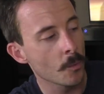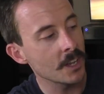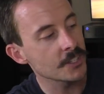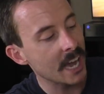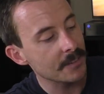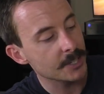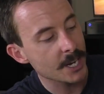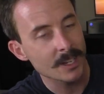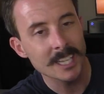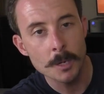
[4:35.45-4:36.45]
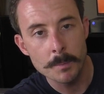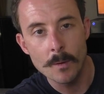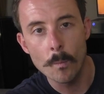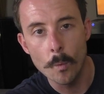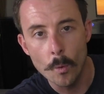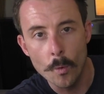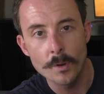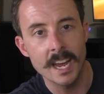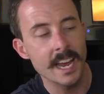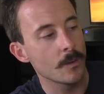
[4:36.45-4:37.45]
Ones I have seen are a little bit
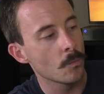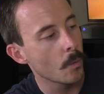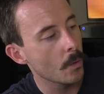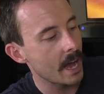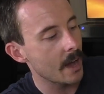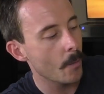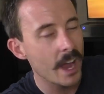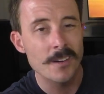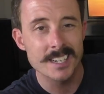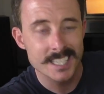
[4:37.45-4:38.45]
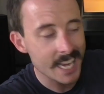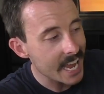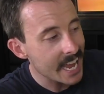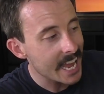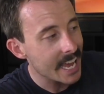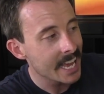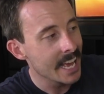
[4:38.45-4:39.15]
worn and wear and tear,